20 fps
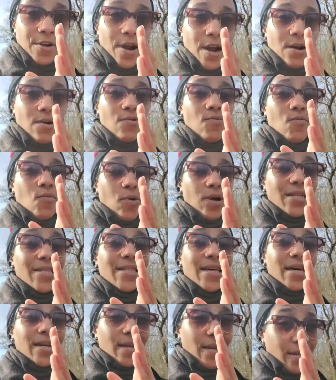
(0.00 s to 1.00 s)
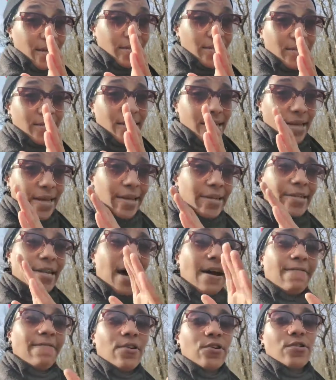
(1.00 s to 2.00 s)
out what that is and
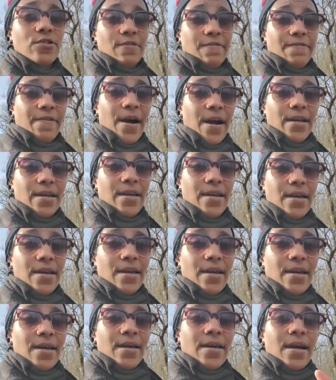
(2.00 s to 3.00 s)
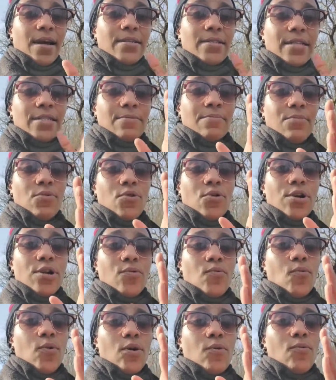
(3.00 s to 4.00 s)
diversify it, because there's more
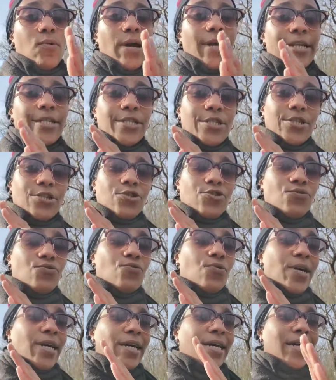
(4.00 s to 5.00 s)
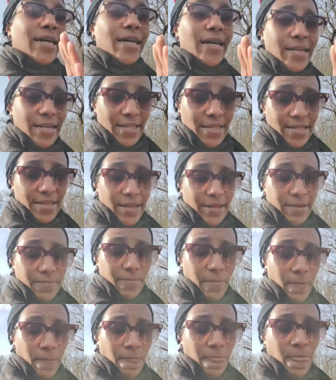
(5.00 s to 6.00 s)
than one ways to do anything.
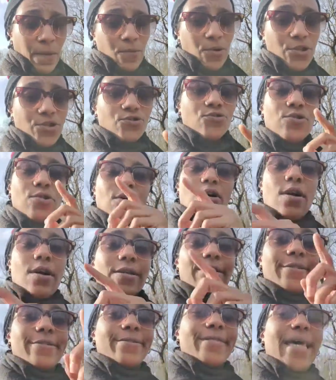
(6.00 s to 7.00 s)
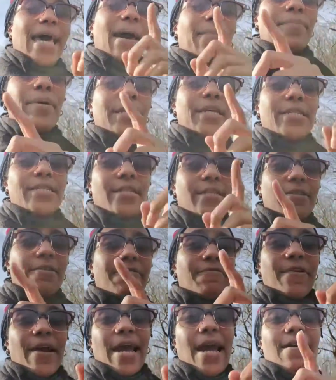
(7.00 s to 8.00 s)
And once you start tapping into
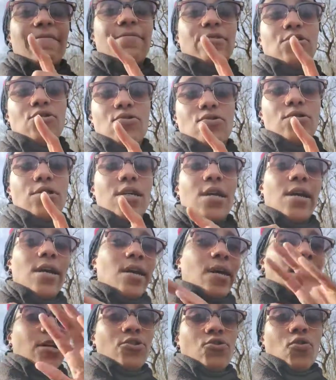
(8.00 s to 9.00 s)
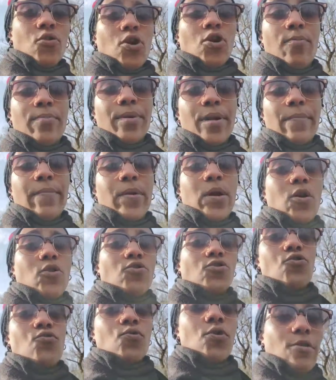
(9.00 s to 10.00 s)
different avenues, it's going to open up a whole
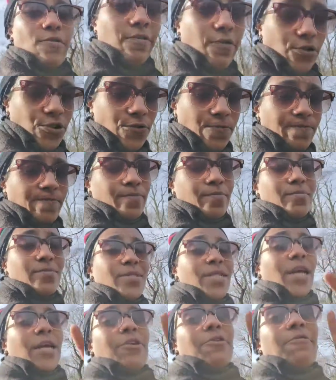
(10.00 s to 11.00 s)
new world for you. And the